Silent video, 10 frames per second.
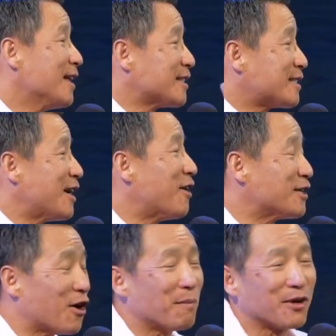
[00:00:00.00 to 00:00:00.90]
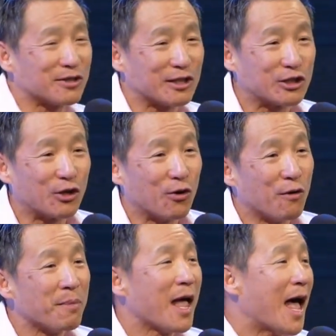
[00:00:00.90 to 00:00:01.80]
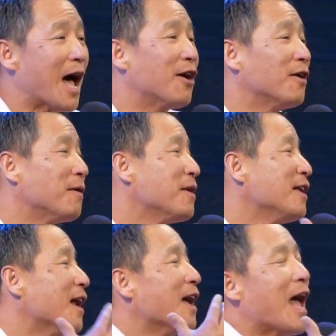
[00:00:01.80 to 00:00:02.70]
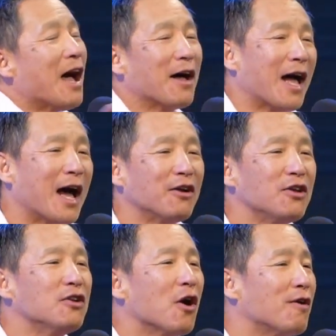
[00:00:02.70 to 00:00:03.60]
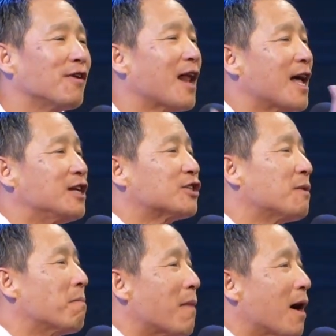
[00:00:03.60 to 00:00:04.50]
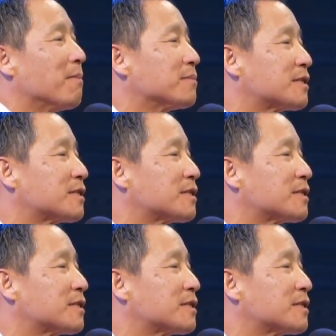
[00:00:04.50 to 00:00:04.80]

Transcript: a stereotype because it's true. How do you know if an Asian mum's